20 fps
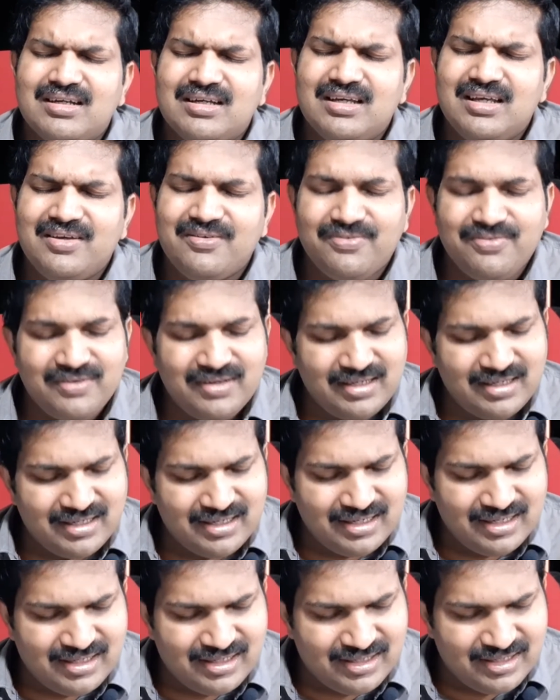If uh,
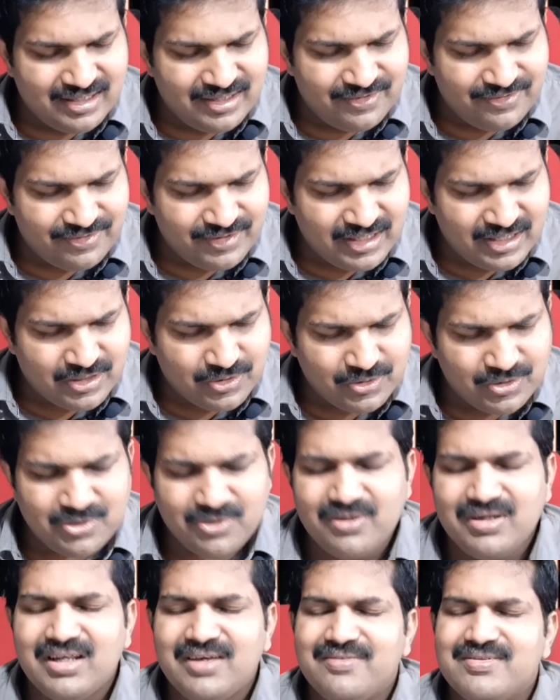uh, if he could
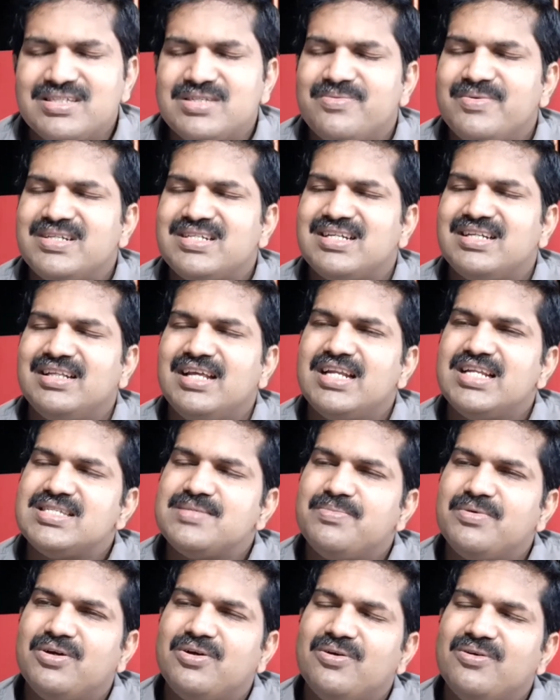not give us victory, that is
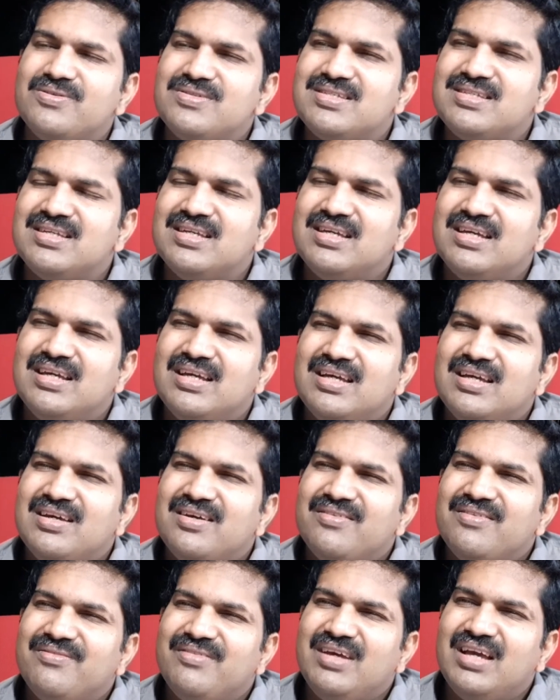because
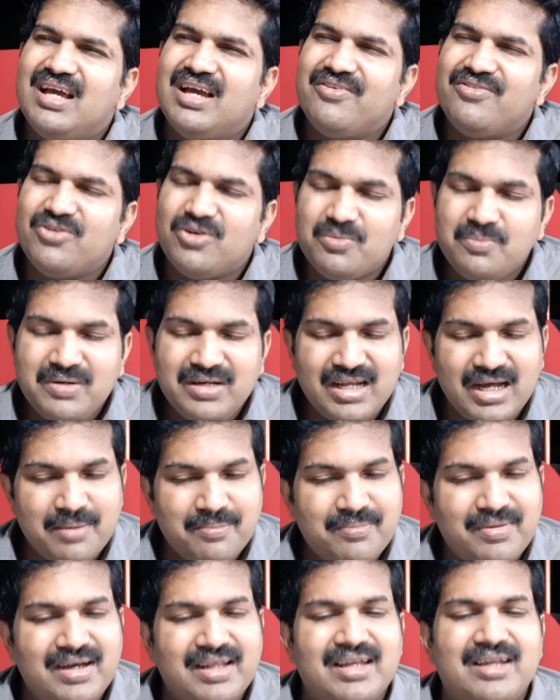we have not been
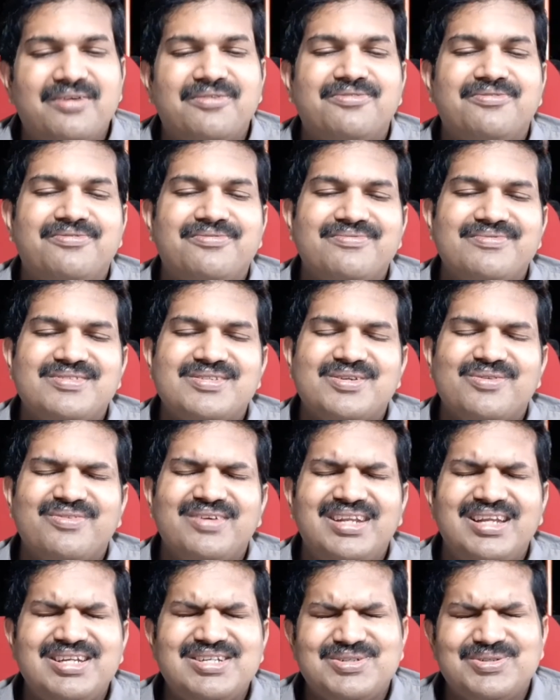humble enough. So we
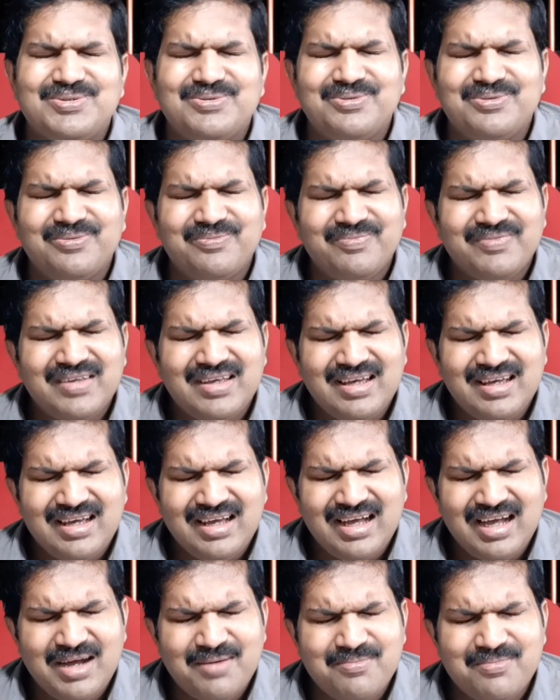need to
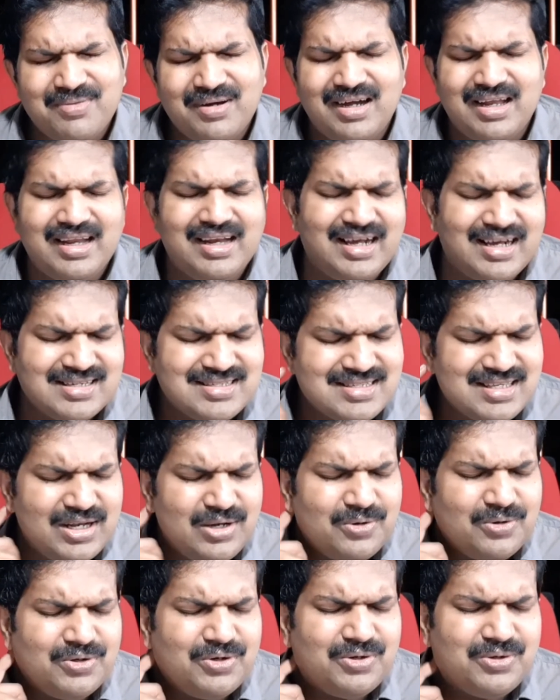humble and ask the
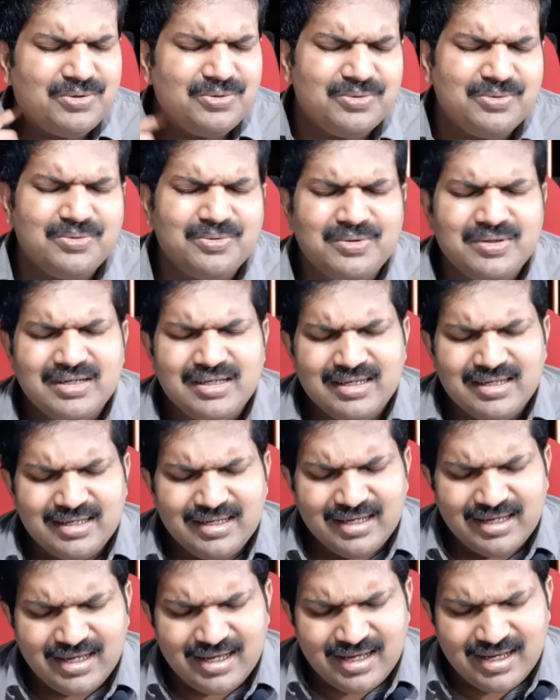Lord to
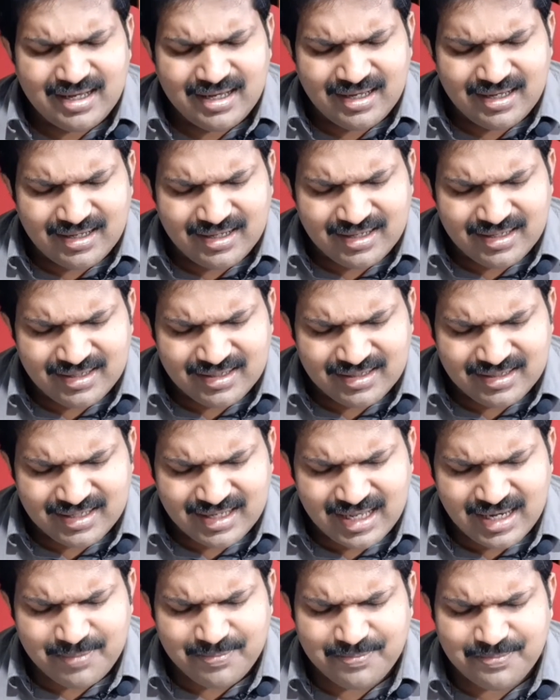uh,
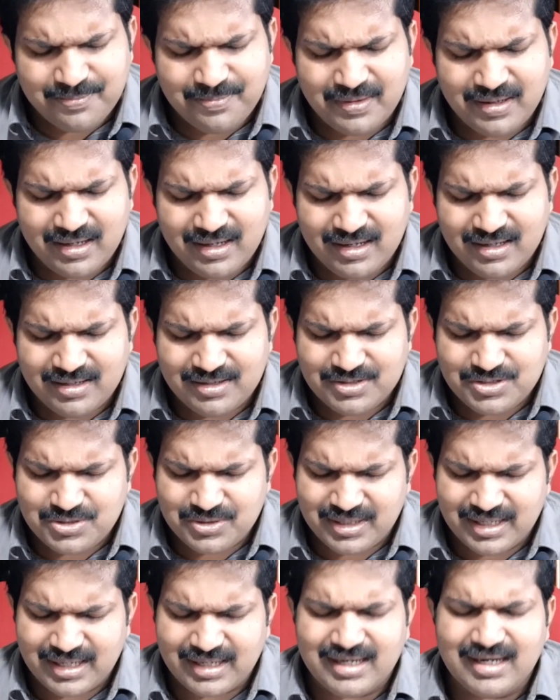help to
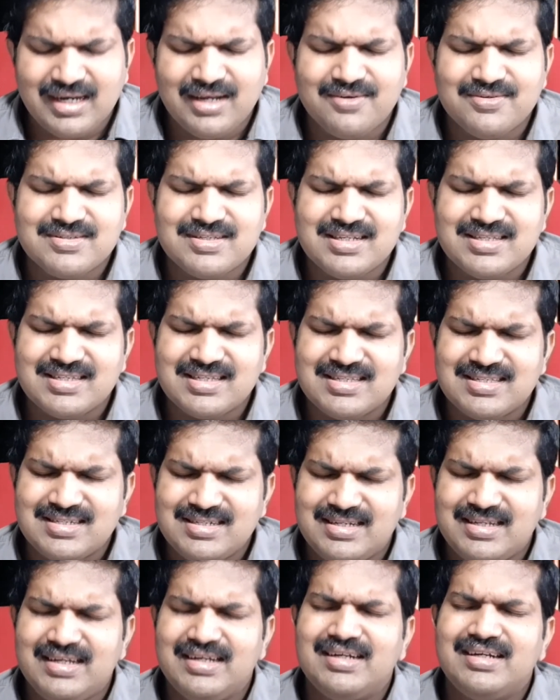reckon ourselves as
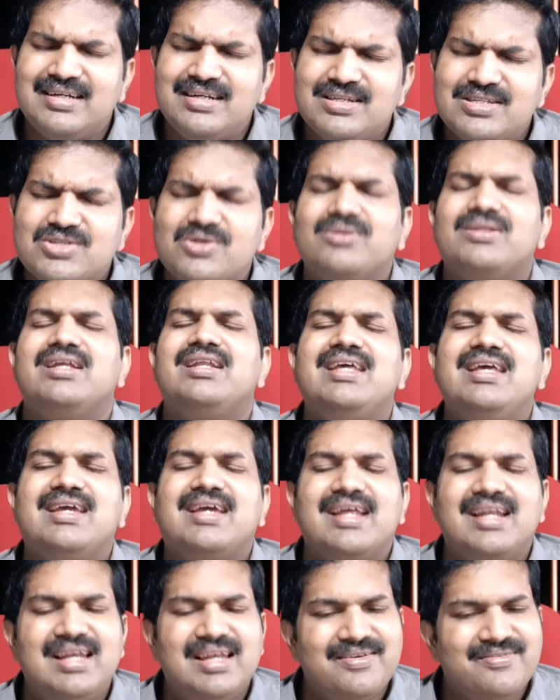dead, so that He
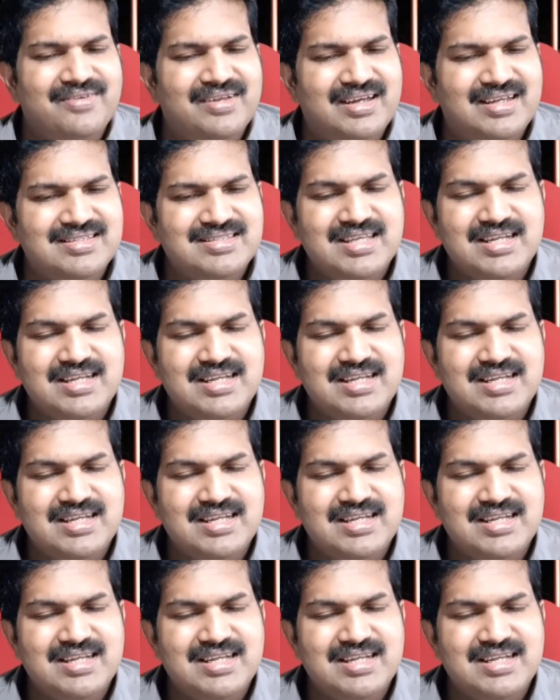can live in us.